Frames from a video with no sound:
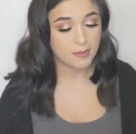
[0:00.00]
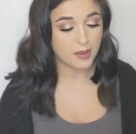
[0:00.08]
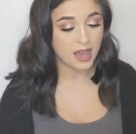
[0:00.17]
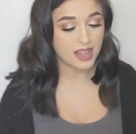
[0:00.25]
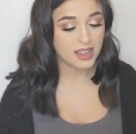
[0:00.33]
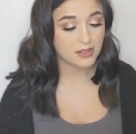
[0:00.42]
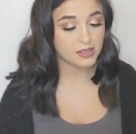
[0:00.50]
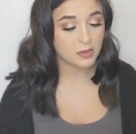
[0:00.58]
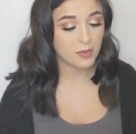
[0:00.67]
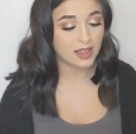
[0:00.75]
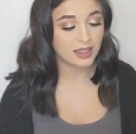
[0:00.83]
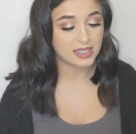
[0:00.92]
I think it was
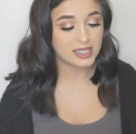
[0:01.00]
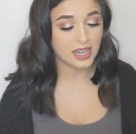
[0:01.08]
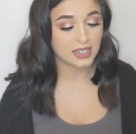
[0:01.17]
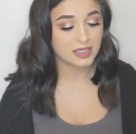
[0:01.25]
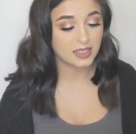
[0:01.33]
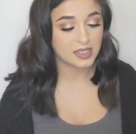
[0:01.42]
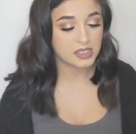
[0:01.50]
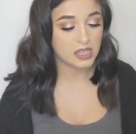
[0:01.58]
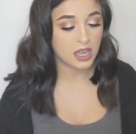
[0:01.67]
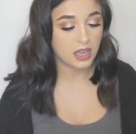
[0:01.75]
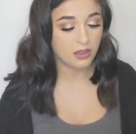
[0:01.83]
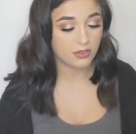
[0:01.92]
like my second to last
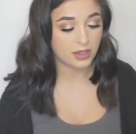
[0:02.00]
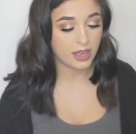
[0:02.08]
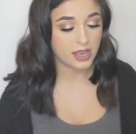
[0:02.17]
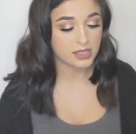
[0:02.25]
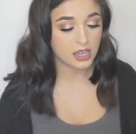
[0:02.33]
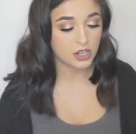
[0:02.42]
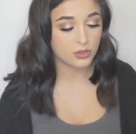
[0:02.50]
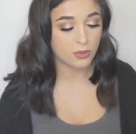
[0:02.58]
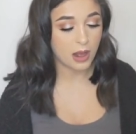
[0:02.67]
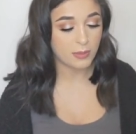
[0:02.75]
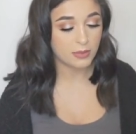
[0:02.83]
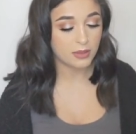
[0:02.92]
day of class, I
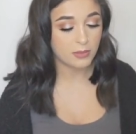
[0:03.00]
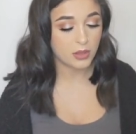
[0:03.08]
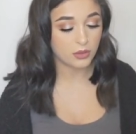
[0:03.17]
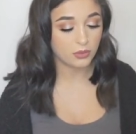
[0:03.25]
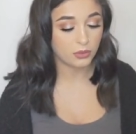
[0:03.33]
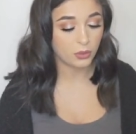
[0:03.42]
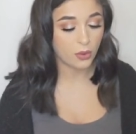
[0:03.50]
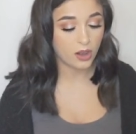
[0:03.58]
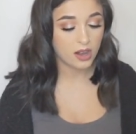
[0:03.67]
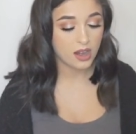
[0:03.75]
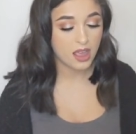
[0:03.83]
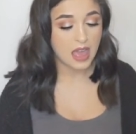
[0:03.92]
dropped them on the floor